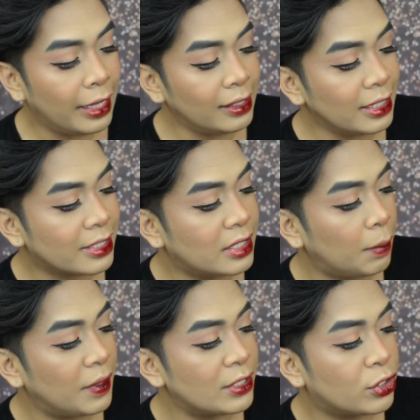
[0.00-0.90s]
Then let's
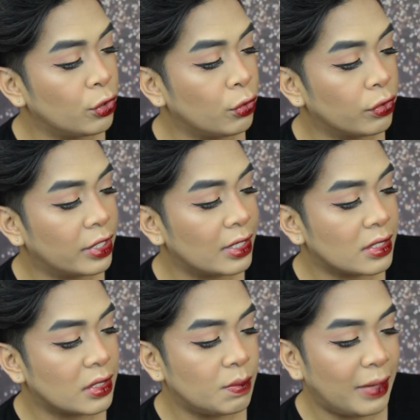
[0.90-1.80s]
dip into
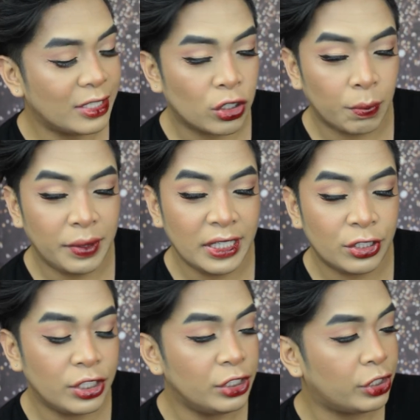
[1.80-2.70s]
this medyo
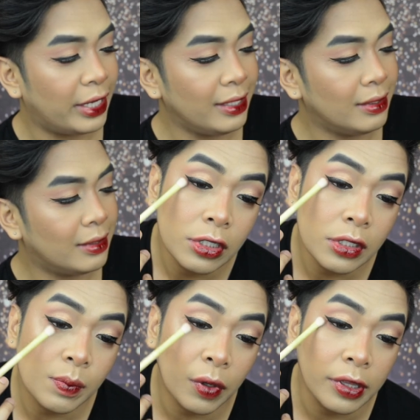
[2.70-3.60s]
peachy shade.
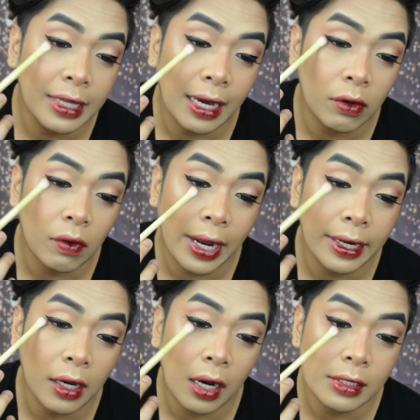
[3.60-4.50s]
Just put that
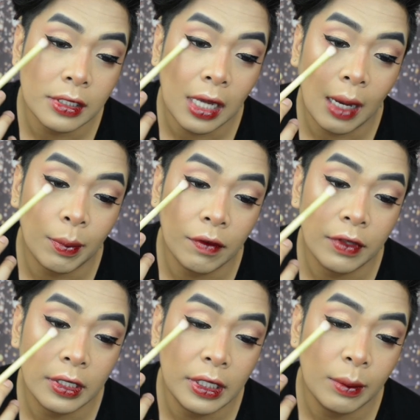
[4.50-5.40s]
right on top of
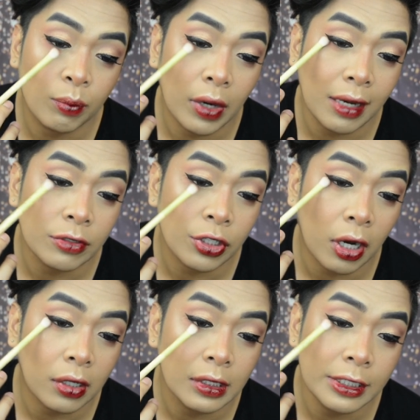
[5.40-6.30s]
the deep brown
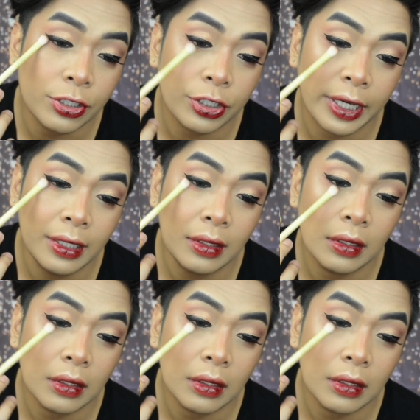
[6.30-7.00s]
chocolate shade.